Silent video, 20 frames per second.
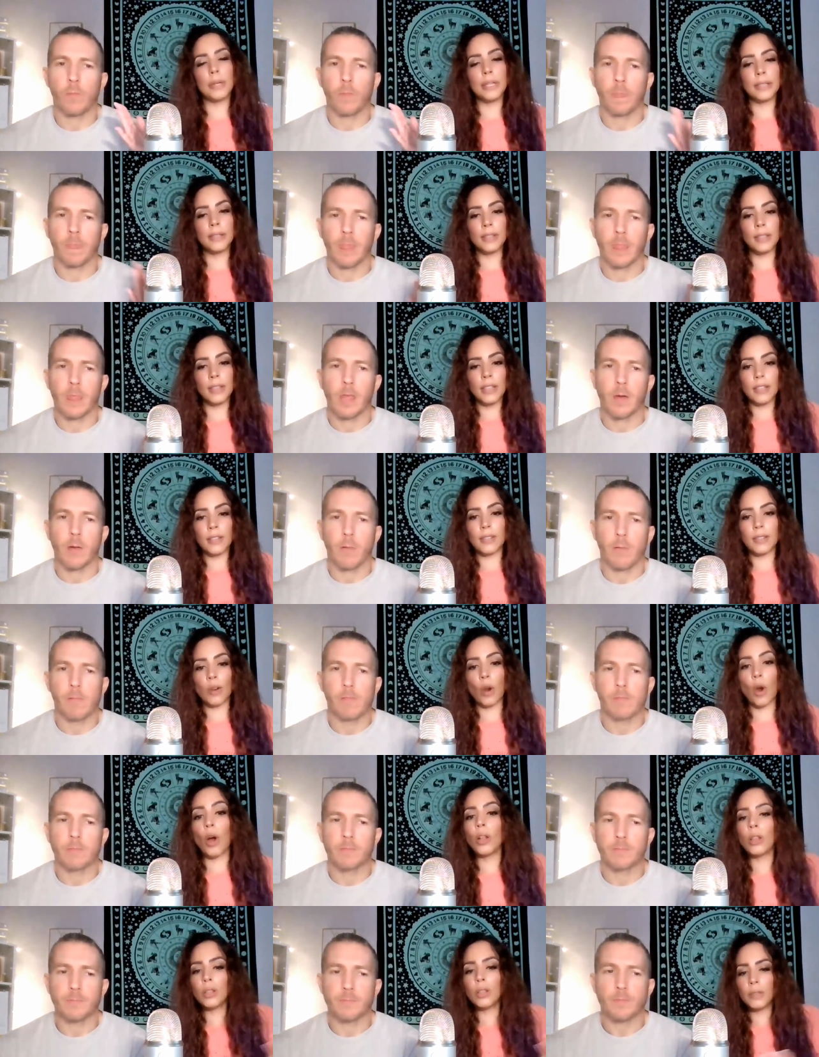Speaker 1: It's, it's
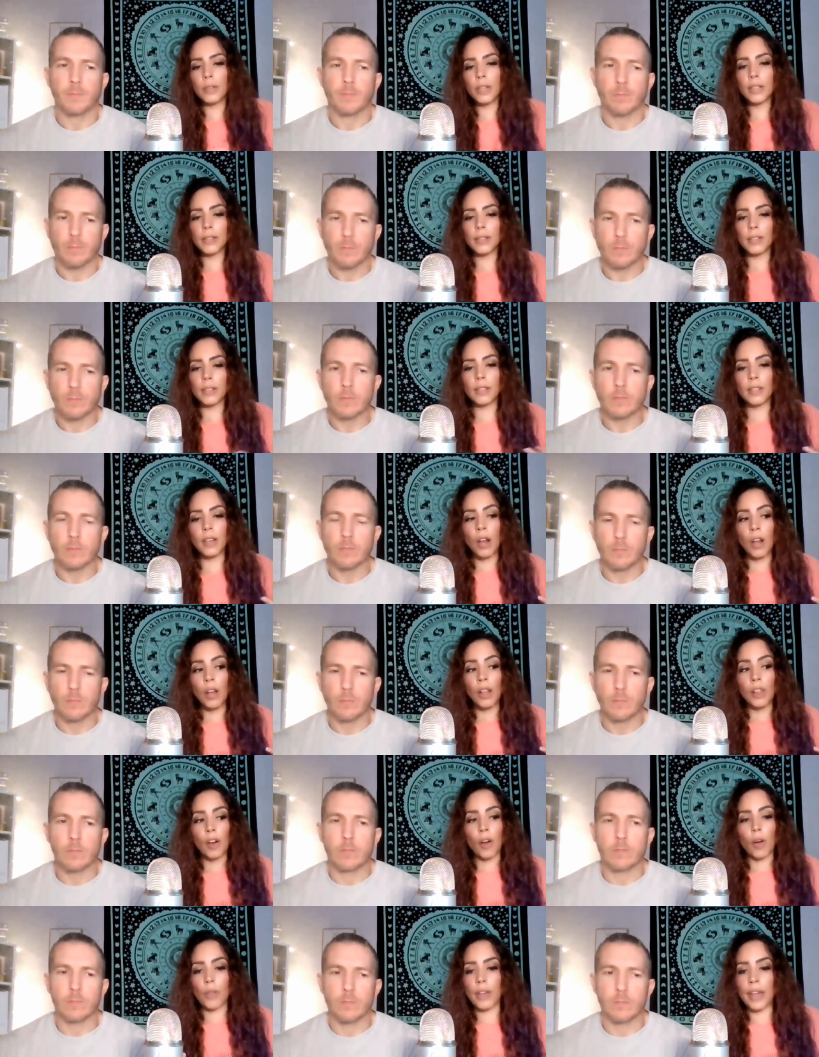all of us. It's
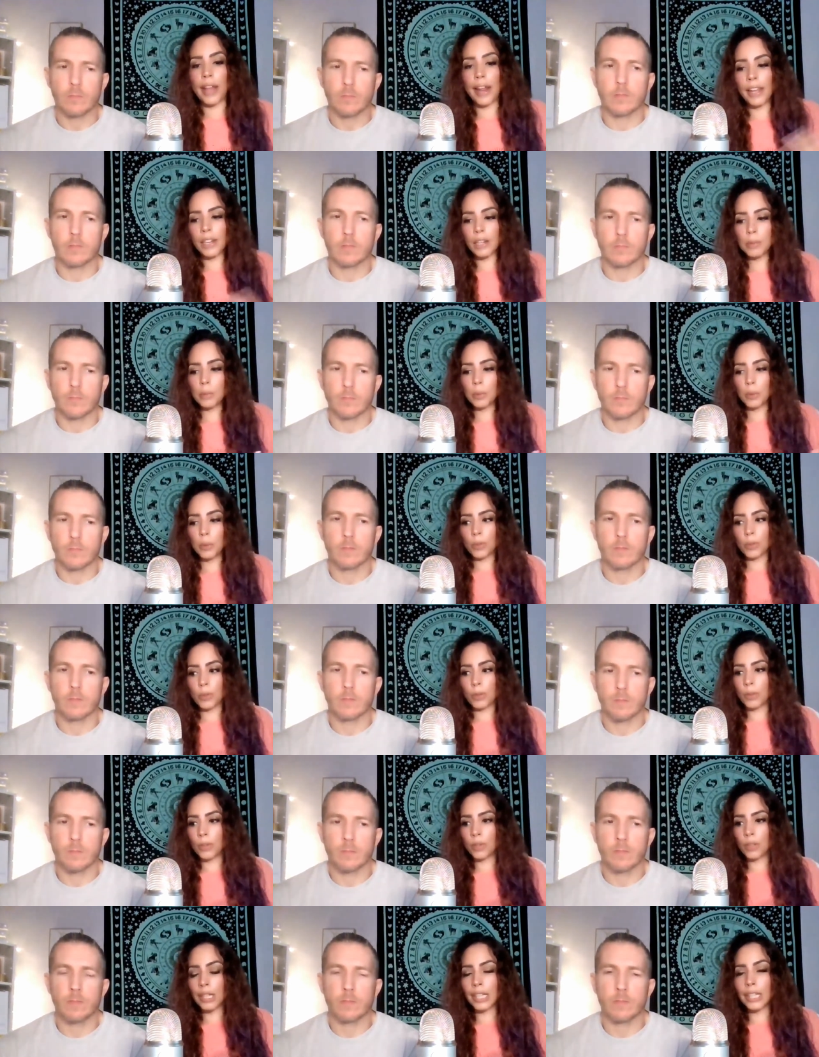all the animals, all
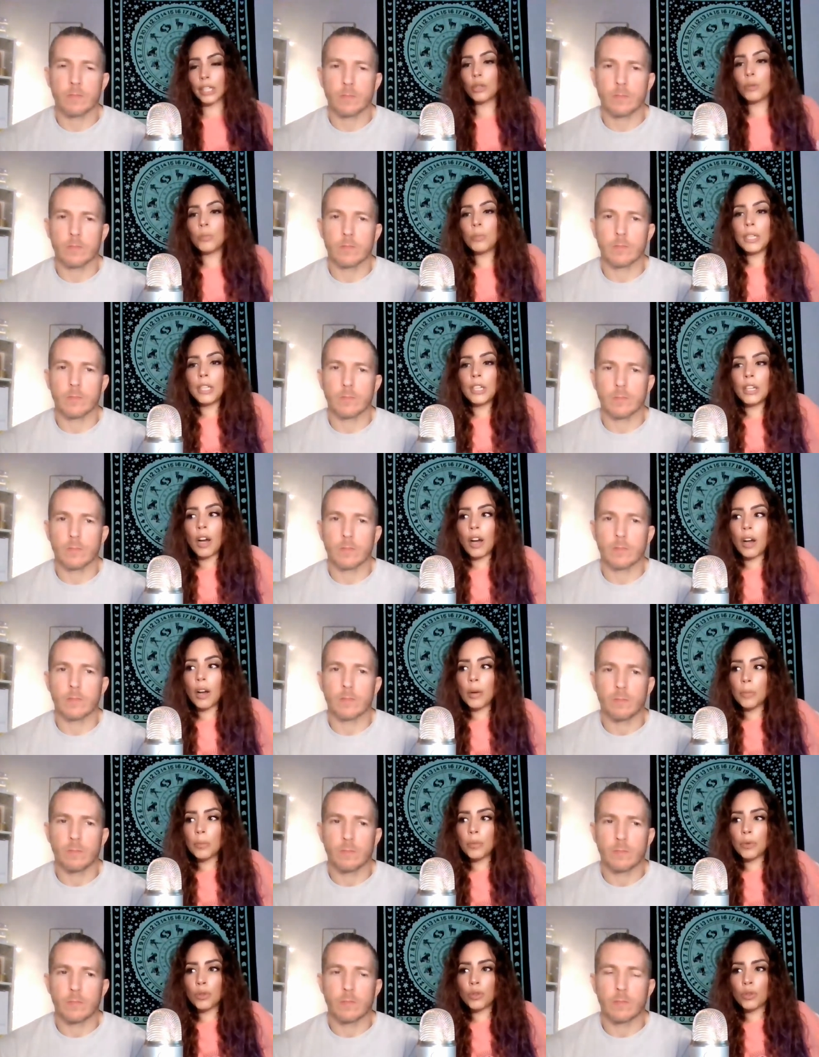the, like you
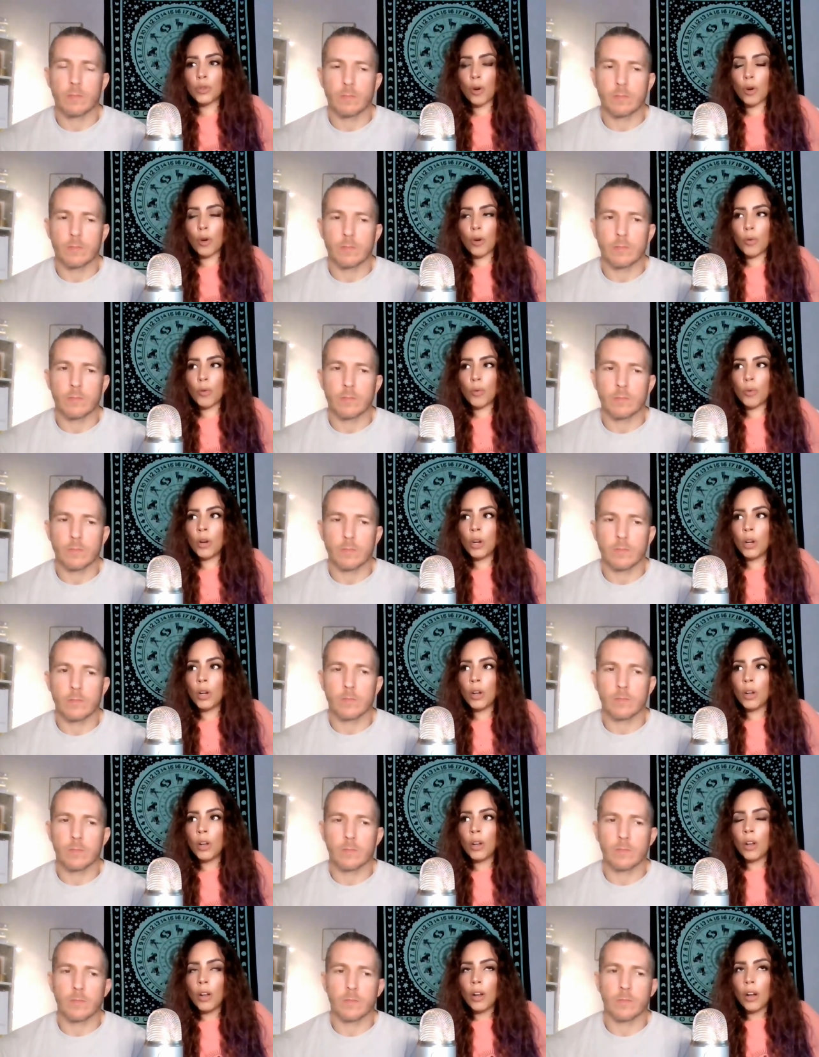become so
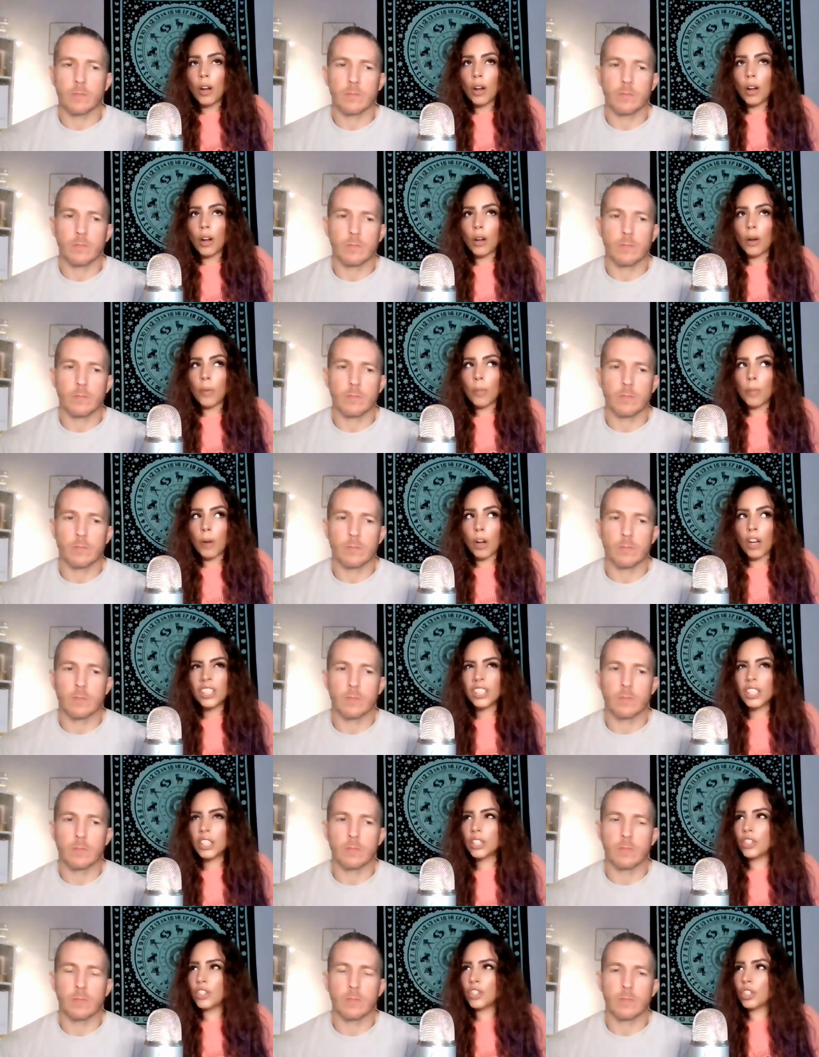um,
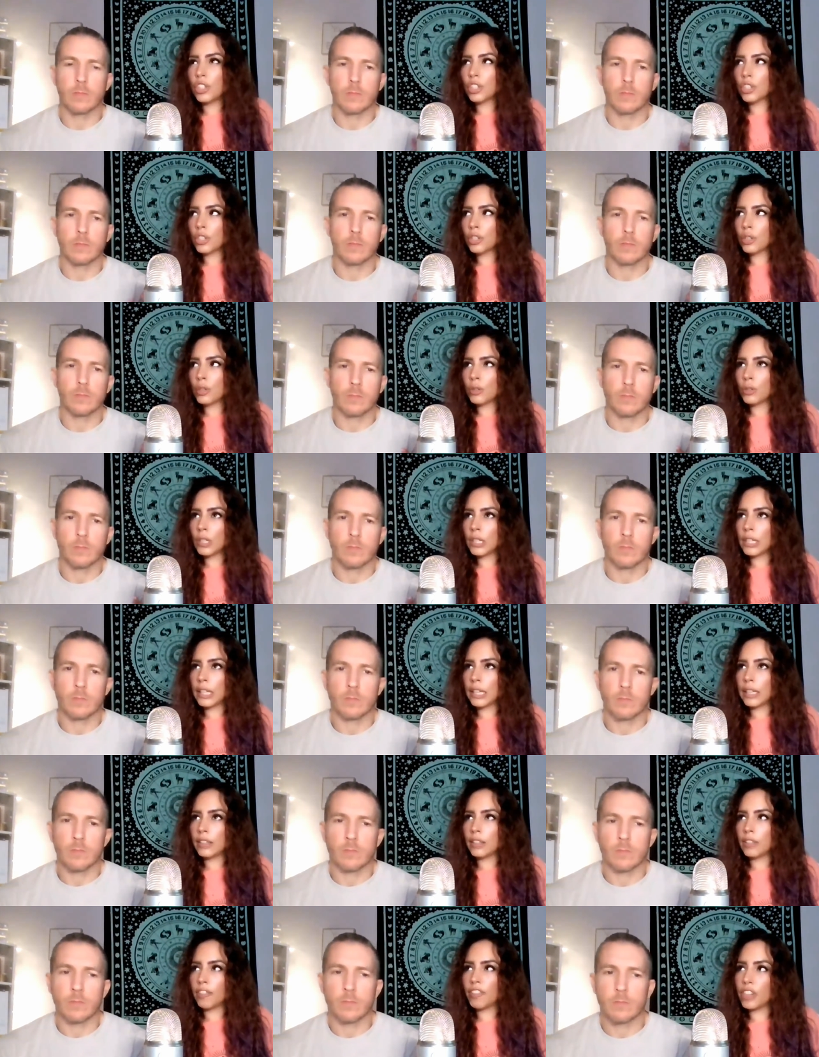unconditional, and
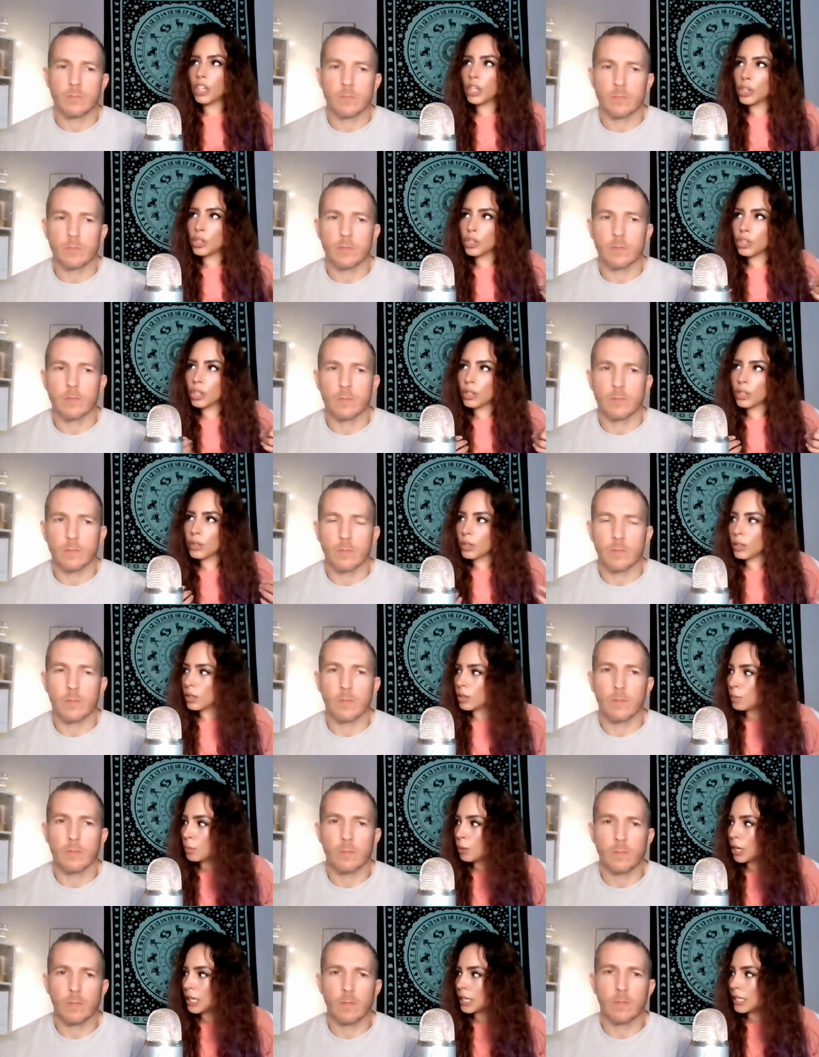like the fear starts to
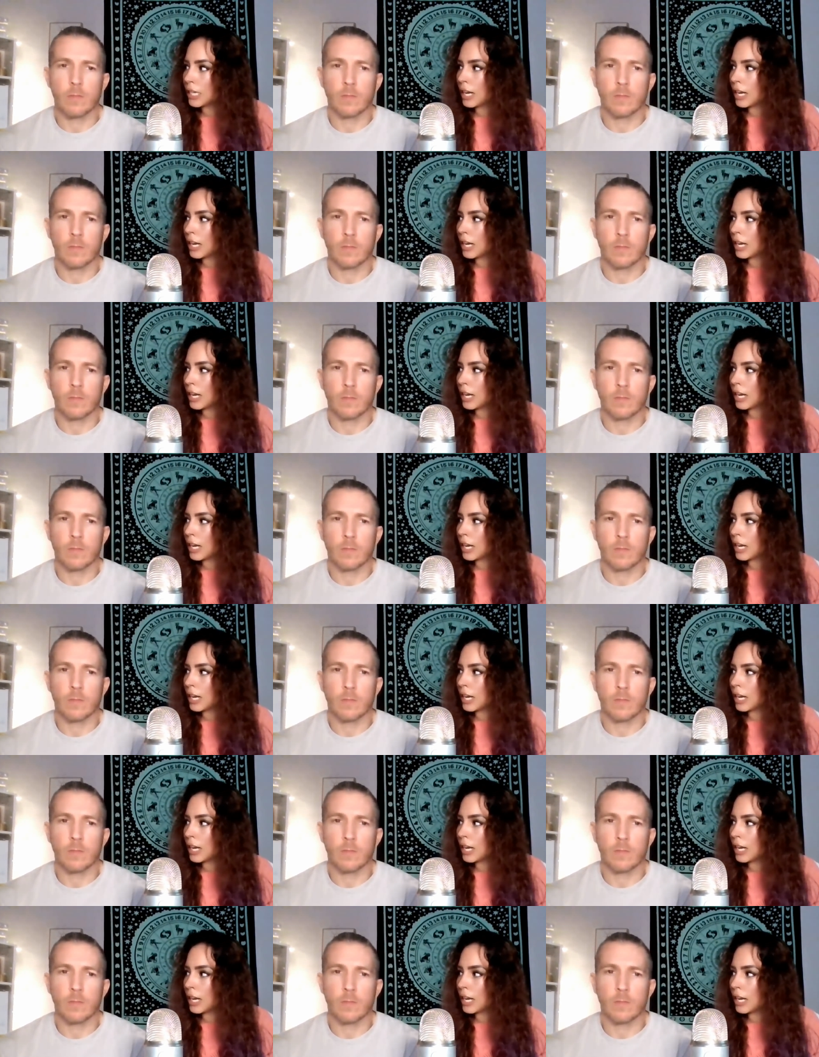break